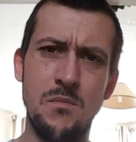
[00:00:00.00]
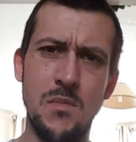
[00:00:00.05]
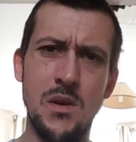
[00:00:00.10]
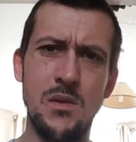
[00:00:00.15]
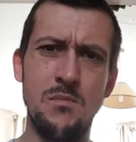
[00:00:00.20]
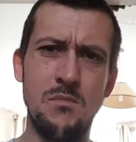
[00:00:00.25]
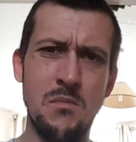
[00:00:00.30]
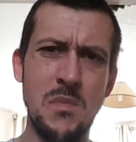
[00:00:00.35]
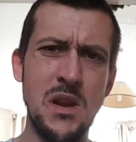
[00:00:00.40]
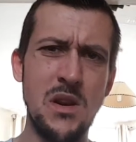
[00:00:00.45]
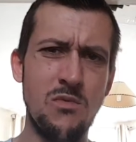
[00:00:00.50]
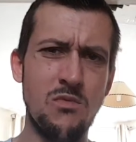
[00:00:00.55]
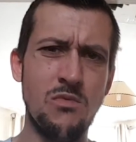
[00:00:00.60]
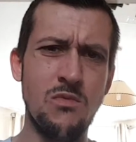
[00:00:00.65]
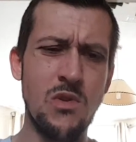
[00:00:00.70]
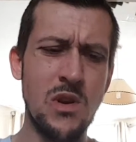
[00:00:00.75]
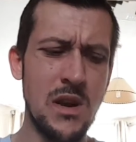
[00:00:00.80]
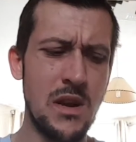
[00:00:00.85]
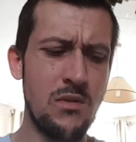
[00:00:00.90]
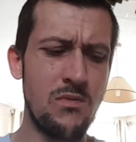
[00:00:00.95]
made it
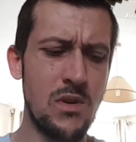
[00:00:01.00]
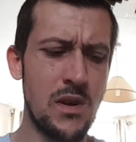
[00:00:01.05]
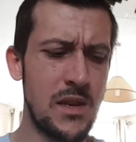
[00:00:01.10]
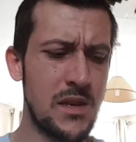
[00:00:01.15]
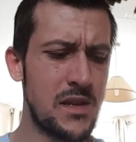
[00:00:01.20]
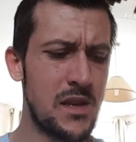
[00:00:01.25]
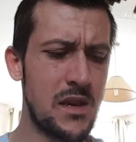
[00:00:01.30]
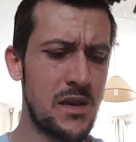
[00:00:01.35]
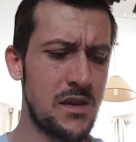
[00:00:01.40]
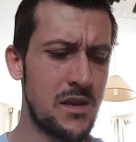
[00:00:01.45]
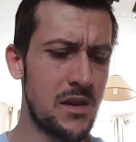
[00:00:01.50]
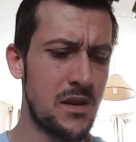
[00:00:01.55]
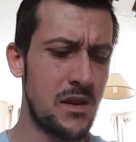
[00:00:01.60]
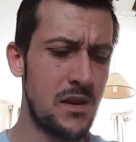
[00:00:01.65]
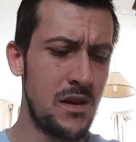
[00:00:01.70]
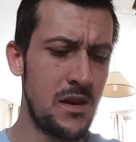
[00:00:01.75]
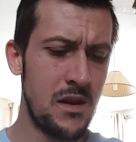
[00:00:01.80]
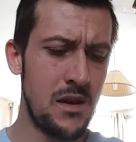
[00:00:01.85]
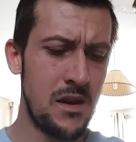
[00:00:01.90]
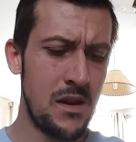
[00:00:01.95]
really, really tasty.
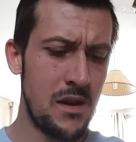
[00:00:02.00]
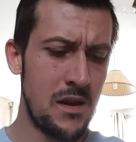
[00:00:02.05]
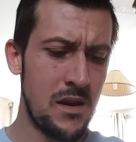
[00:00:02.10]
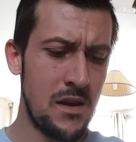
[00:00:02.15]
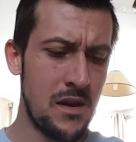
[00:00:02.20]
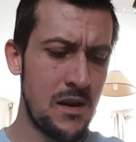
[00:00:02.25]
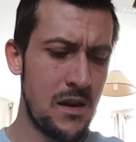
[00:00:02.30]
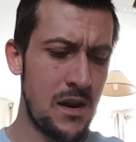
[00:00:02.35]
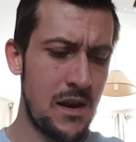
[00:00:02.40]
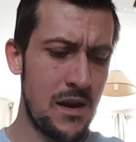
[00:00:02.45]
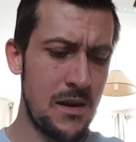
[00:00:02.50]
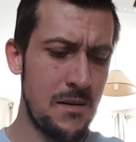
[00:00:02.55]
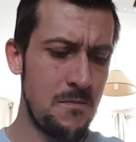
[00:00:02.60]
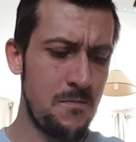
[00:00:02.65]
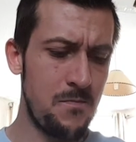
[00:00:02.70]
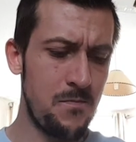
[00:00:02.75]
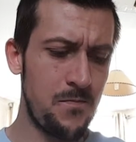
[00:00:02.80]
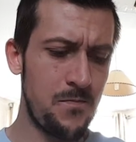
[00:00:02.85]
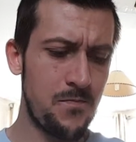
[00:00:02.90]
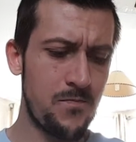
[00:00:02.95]

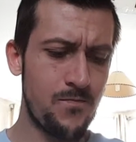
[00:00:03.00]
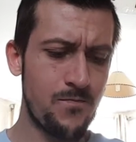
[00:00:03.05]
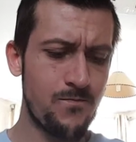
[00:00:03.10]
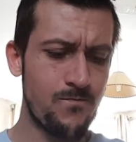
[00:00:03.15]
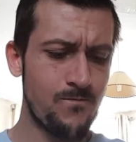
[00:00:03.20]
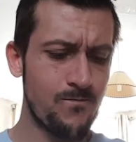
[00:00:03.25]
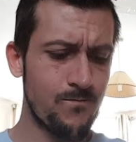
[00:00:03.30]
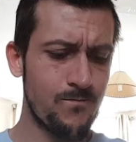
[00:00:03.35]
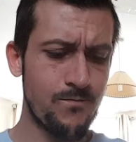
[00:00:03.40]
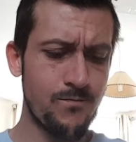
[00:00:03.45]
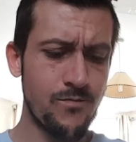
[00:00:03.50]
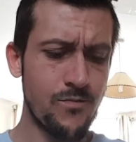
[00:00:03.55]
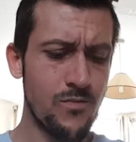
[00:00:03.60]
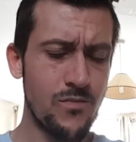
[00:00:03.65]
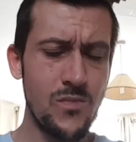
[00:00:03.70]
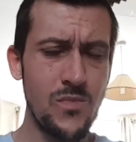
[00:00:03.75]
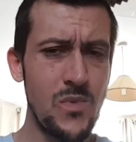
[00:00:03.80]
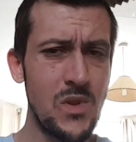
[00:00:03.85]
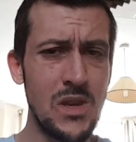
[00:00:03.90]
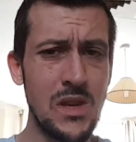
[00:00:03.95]
Yeah,
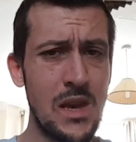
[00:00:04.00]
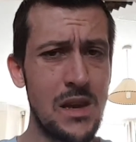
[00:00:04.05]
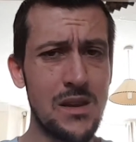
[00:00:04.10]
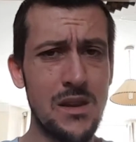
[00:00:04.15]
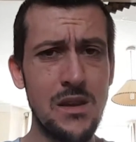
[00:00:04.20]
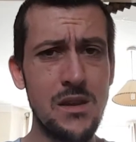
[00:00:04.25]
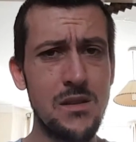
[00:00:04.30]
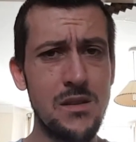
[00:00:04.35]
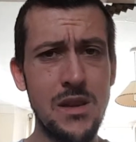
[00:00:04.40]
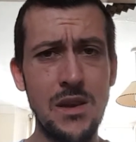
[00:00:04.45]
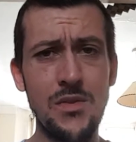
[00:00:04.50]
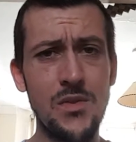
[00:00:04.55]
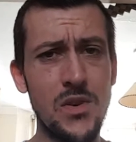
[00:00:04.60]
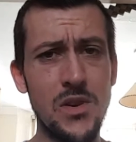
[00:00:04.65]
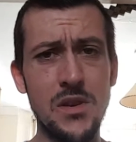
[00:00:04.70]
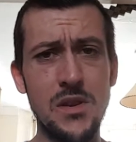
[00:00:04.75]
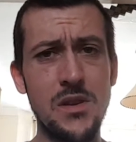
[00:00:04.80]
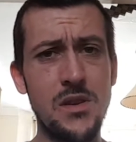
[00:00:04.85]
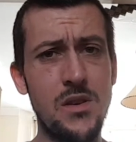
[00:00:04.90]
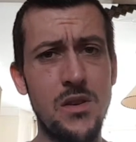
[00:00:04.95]
it
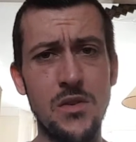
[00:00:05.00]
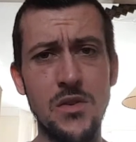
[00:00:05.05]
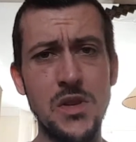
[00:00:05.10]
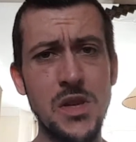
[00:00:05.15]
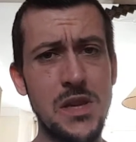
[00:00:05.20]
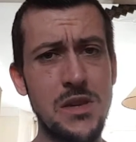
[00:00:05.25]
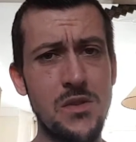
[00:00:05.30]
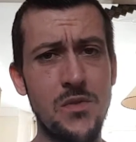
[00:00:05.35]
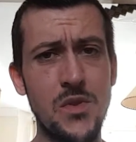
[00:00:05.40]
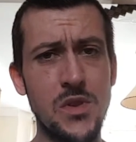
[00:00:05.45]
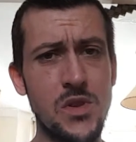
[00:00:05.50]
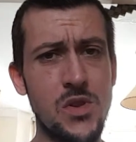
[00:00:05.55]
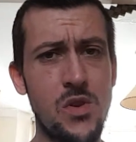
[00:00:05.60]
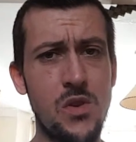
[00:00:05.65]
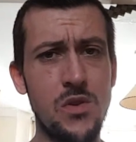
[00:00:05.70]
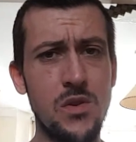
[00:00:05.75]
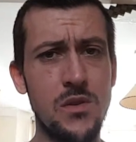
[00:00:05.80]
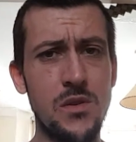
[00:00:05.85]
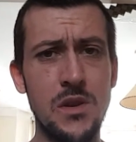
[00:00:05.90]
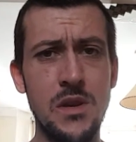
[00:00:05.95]
definitely, sits on the
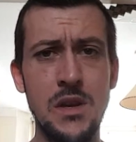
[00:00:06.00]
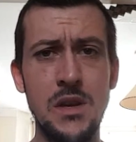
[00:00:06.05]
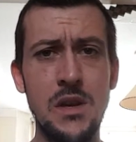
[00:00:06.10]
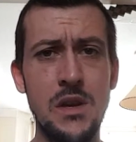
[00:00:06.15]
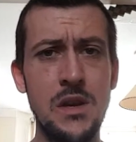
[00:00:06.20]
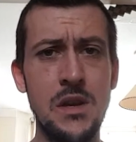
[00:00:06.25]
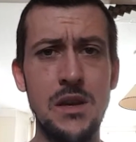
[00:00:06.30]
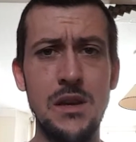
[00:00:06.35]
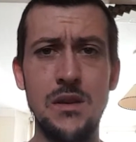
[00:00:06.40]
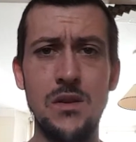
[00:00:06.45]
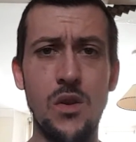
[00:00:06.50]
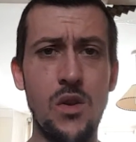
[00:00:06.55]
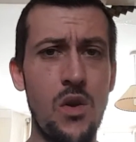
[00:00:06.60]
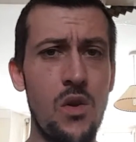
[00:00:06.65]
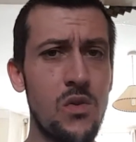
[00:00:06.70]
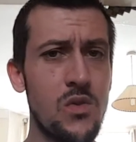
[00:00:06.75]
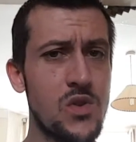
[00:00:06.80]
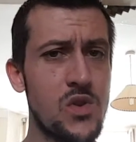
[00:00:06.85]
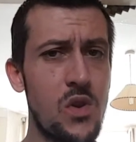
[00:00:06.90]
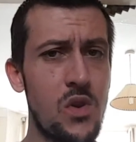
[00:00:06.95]
tongue,
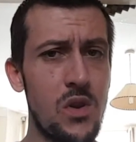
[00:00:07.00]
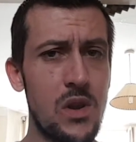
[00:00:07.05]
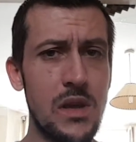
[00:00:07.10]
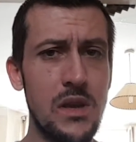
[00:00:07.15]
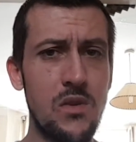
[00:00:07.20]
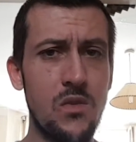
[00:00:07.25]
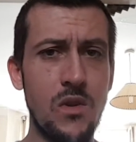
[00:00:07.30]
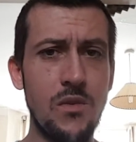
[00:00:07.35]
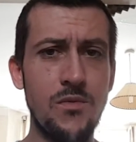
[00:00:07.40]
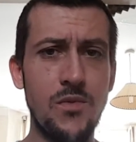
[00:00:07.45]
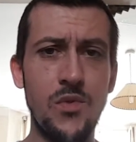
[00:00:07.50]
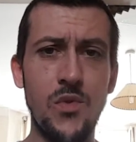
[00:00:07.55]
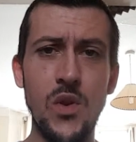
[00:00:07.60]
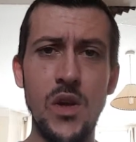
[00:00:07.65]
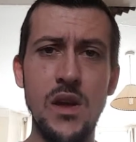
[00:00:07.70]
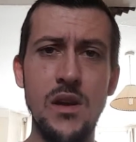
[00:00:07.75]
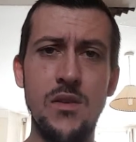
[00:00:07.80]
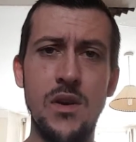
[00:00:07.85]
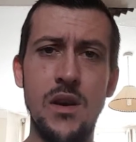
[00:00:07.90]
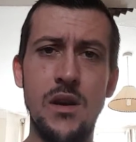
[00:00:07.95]
long sort of lingering
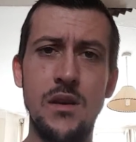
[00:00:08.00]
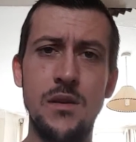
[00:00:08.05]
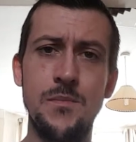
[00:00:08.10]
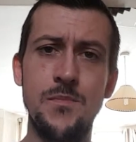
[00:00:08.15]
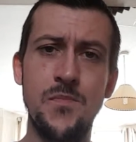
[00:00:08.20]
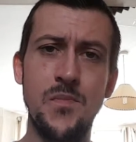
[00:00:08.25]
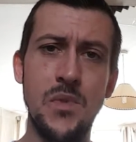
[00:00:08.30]
flavour,